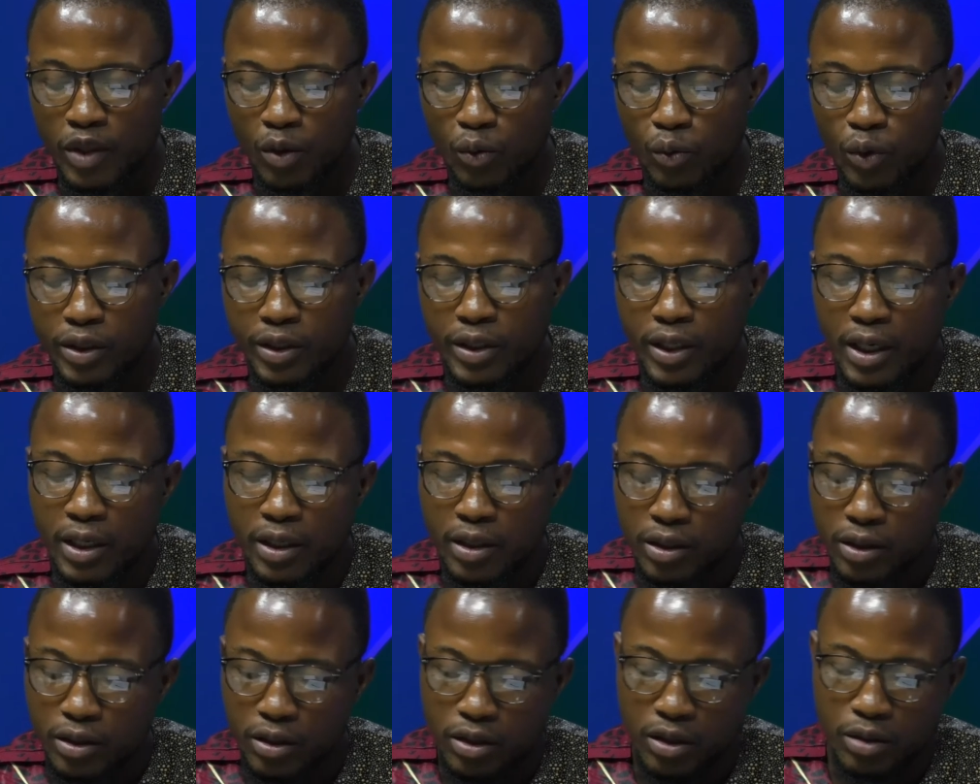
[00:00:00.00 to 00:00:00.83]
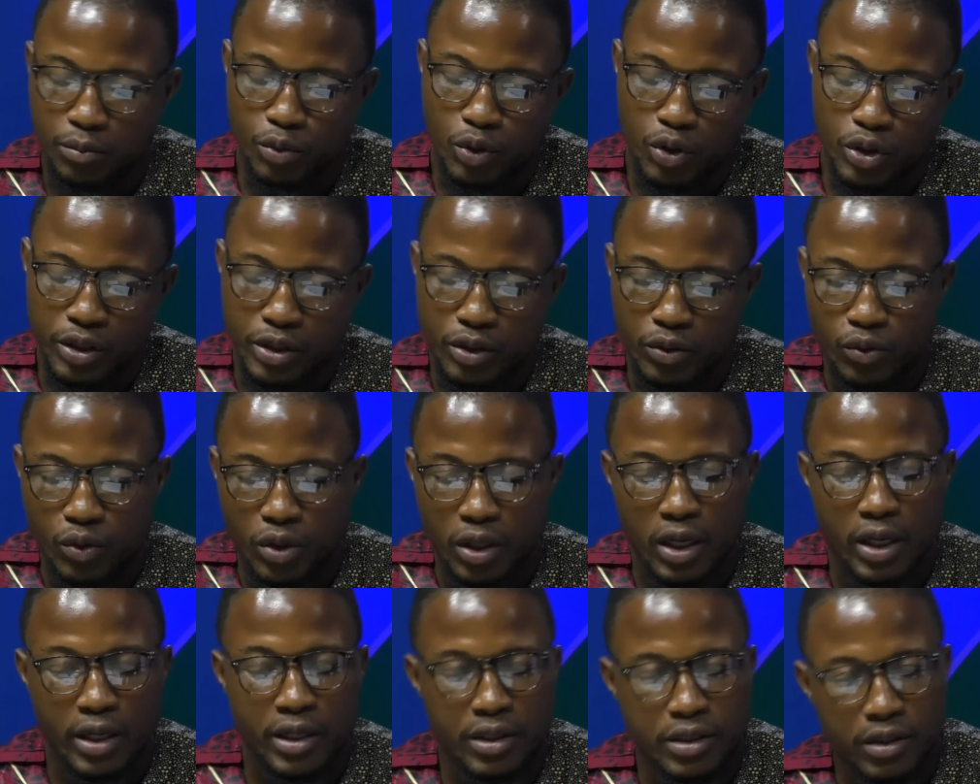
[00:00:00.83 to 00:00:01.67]
we tread the political
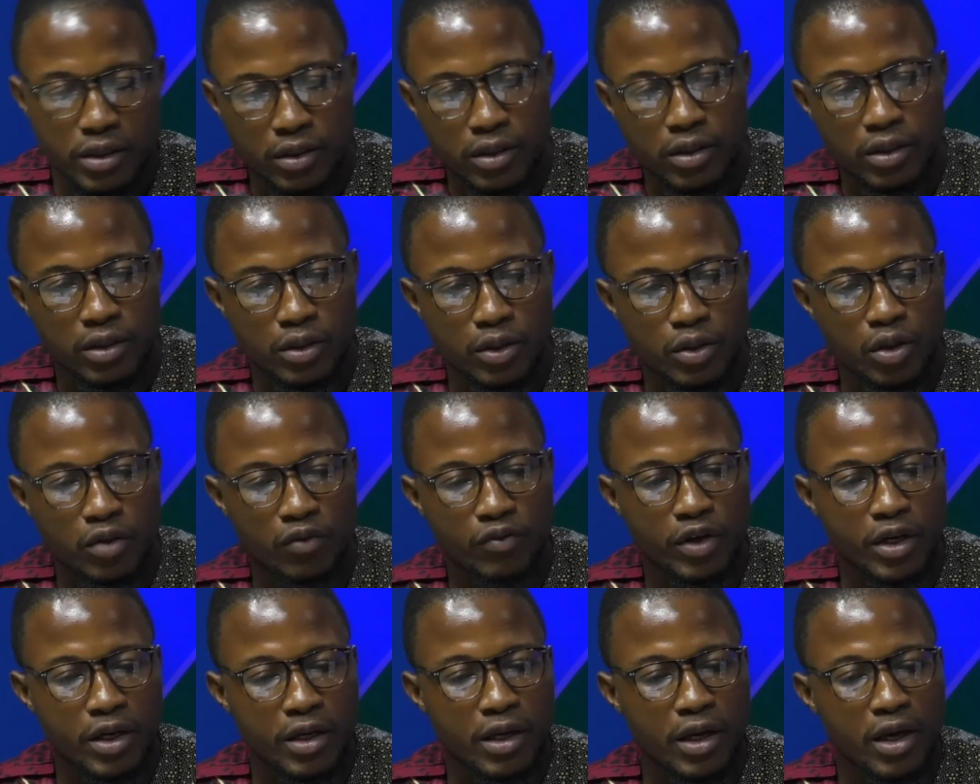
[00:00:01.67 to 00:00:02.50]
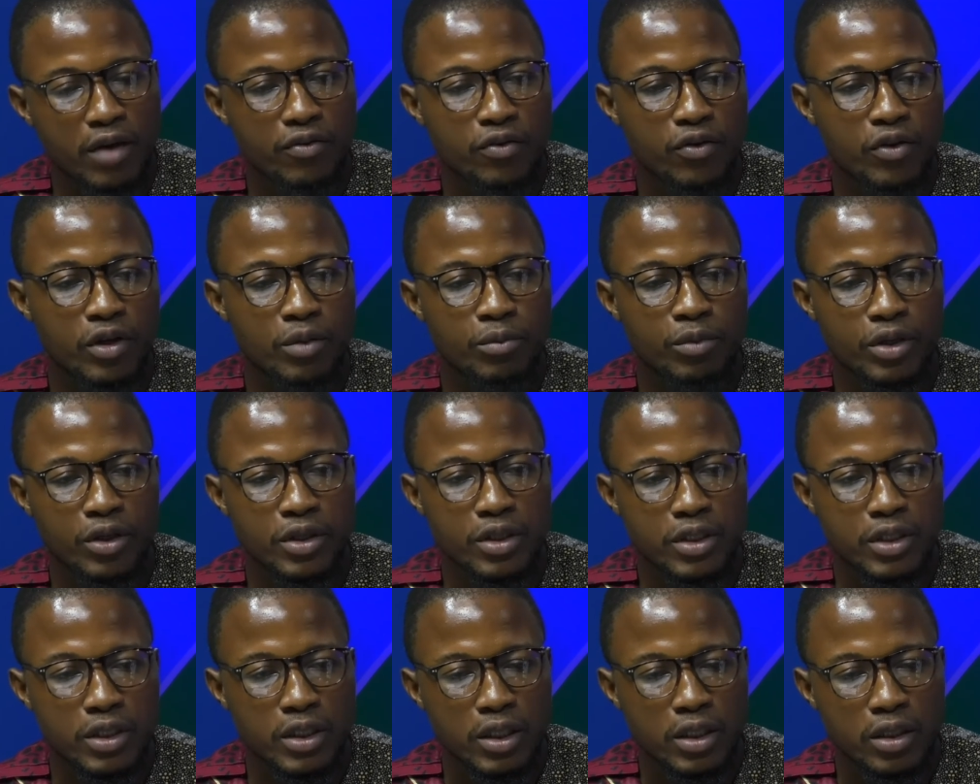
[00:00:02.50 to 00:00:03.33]
lines uh, you know, very carefully
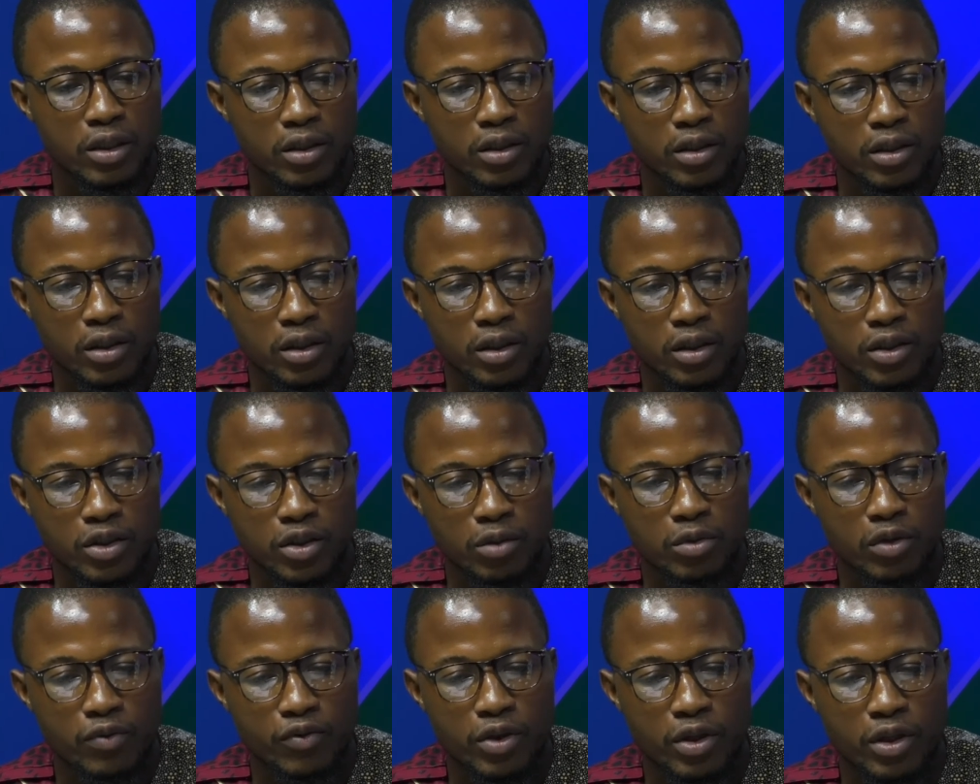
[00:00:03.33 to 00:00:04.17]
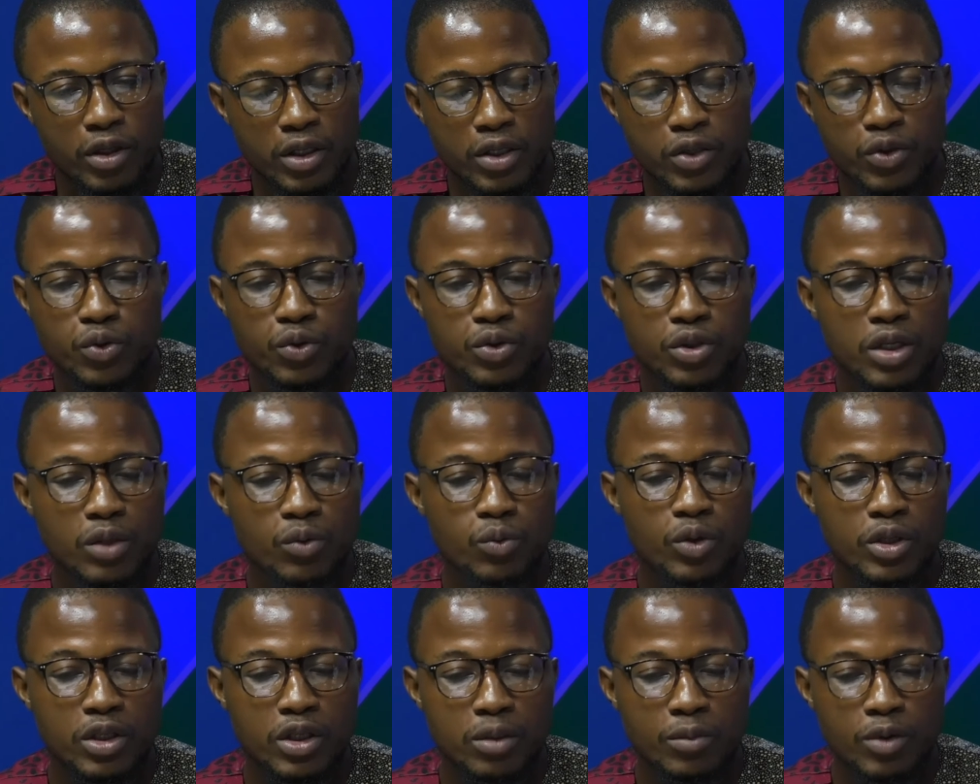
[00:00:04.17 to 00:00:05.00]
because uh, some of the issues that
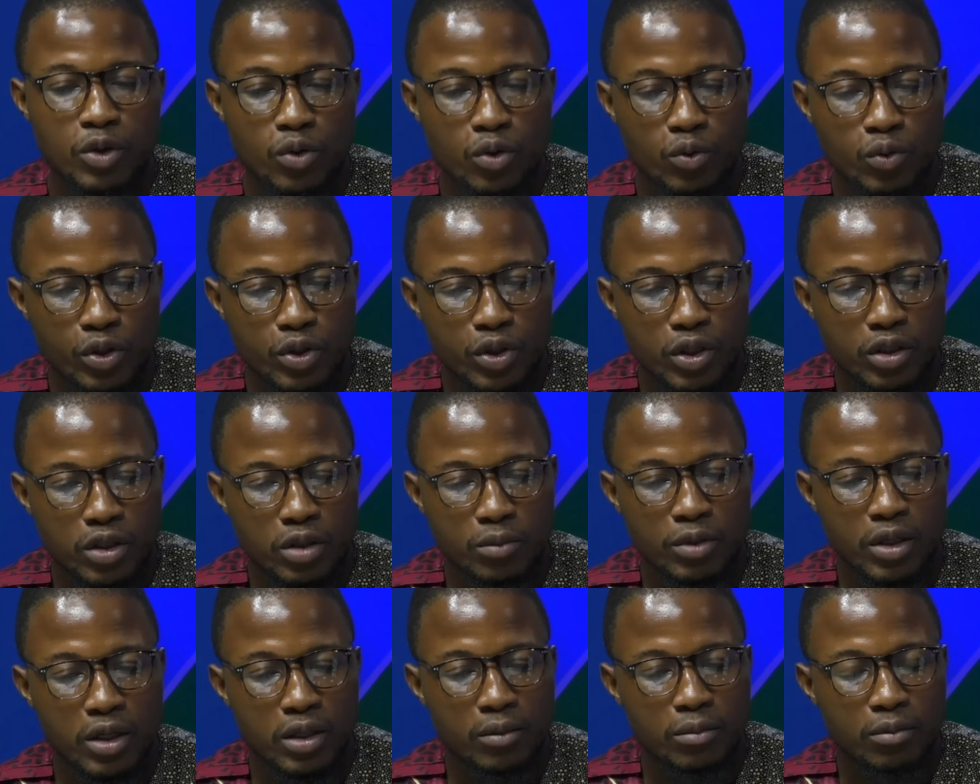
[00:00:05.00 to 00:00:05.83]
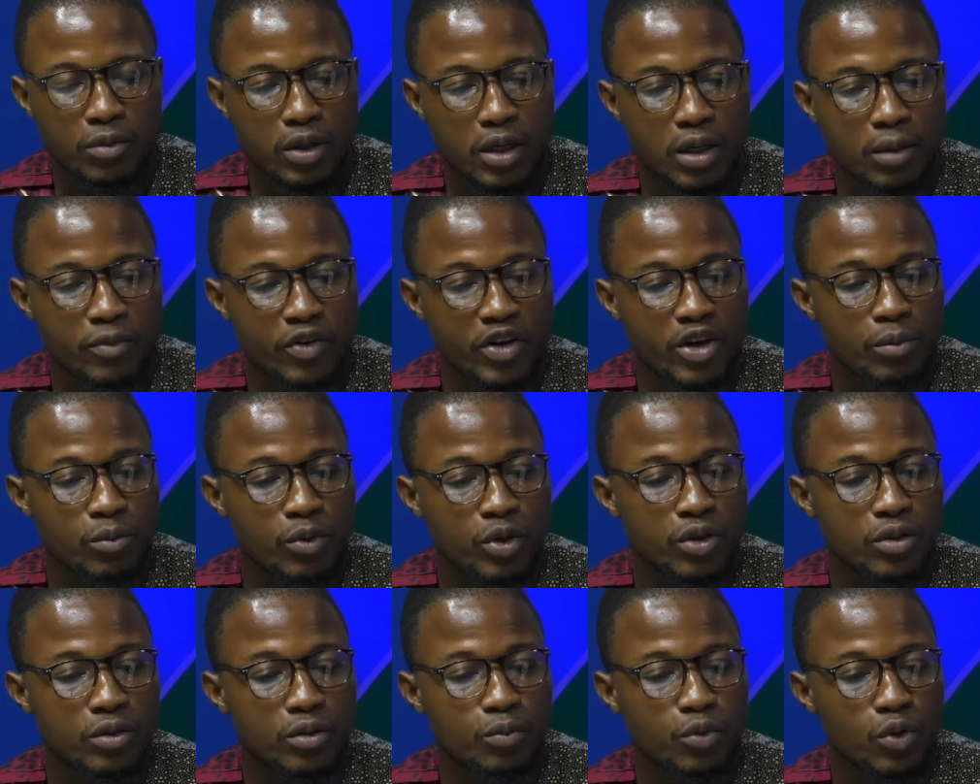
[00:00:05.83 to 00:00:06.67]
we debate or we talked about are very
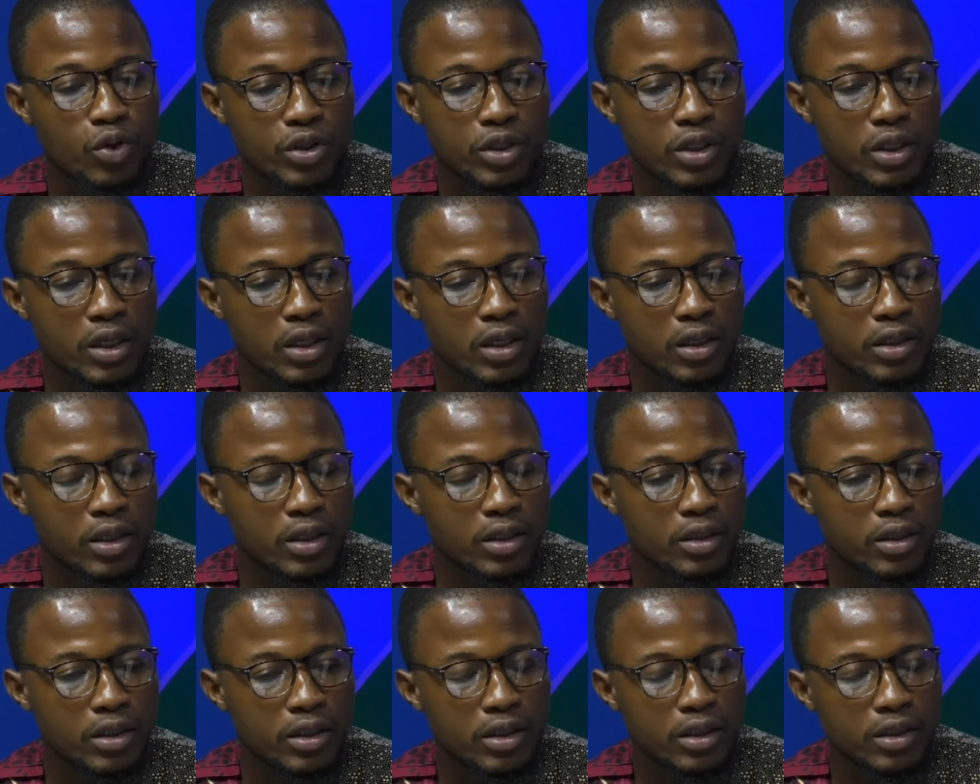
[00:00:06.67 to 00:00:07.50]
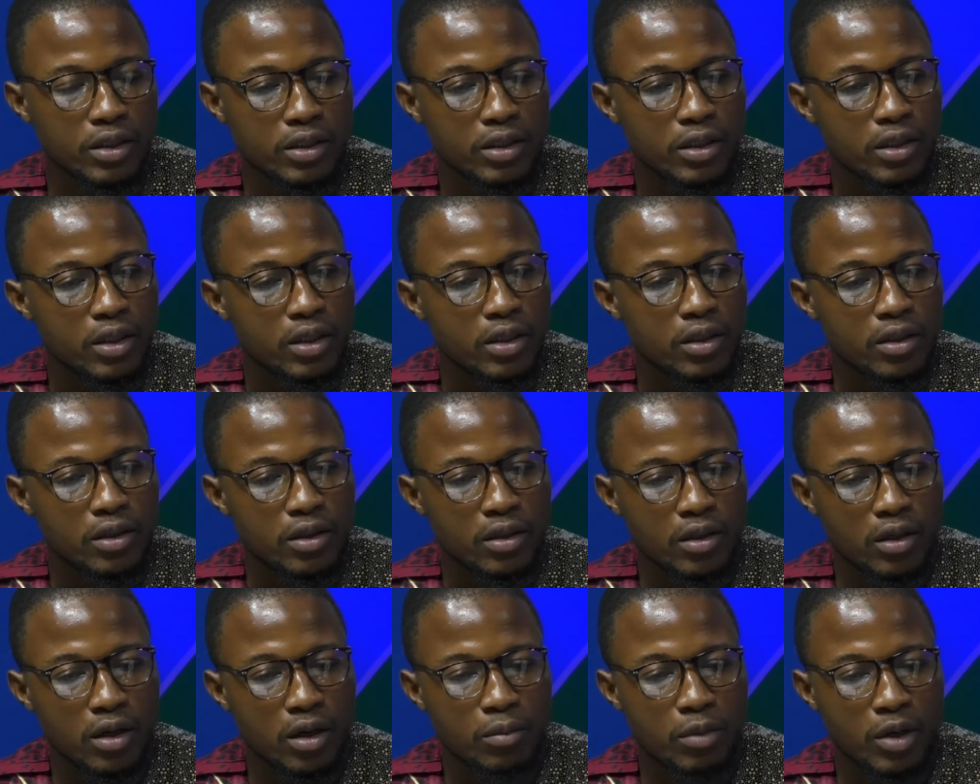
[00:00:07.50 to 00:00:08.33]
much political than it is
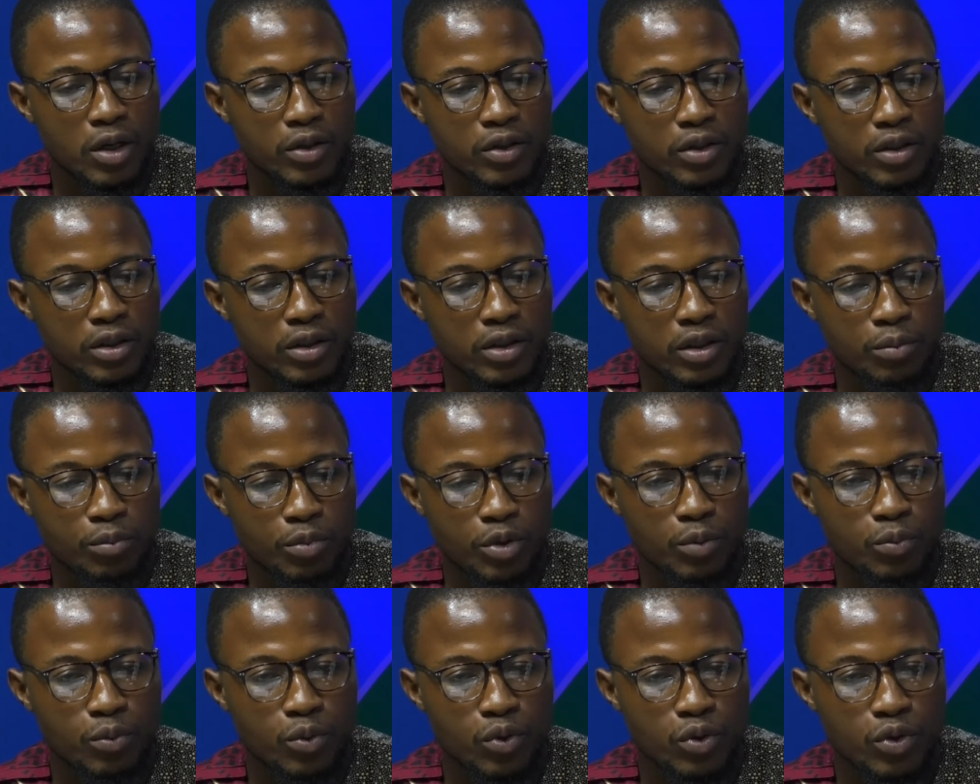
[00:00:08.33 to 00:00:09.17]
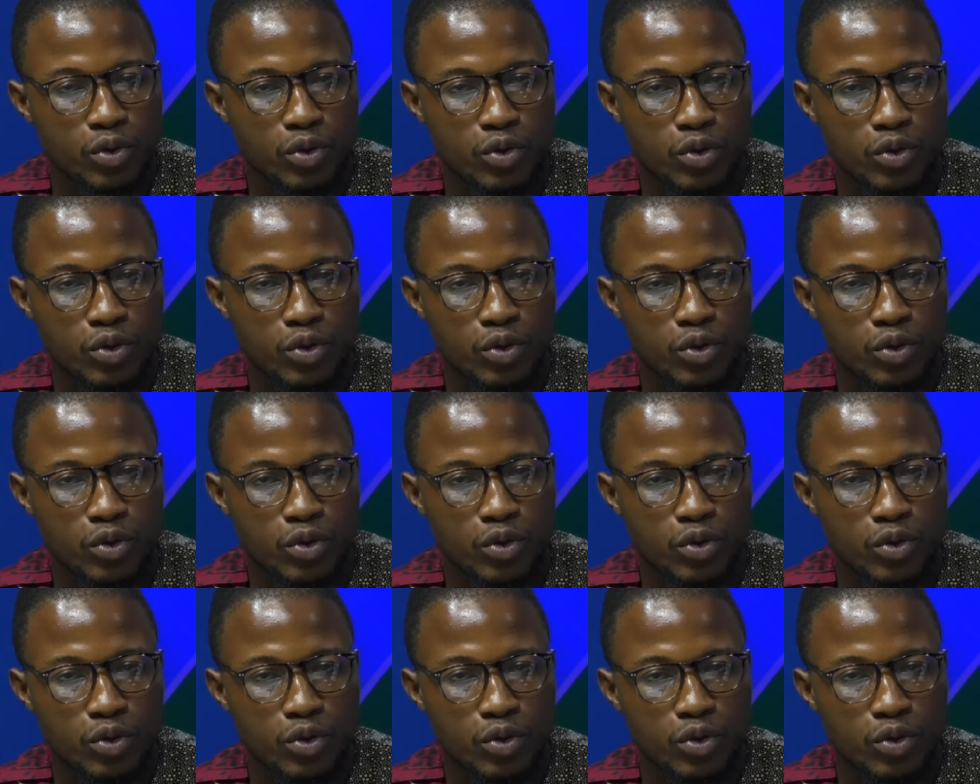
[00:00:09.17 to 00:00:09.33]
uh, about the people.